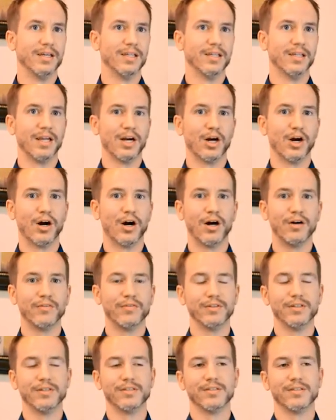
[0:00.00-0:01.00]
in their
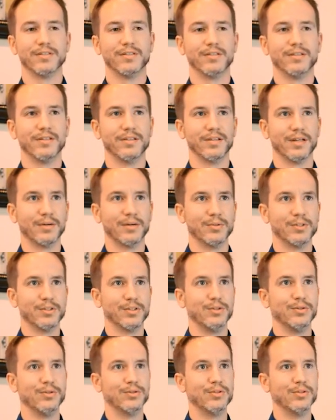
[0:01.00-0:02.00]
office, and that was
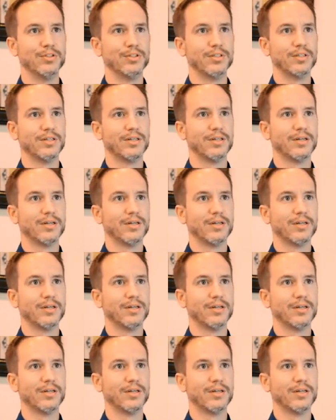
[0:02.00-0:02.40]
huge.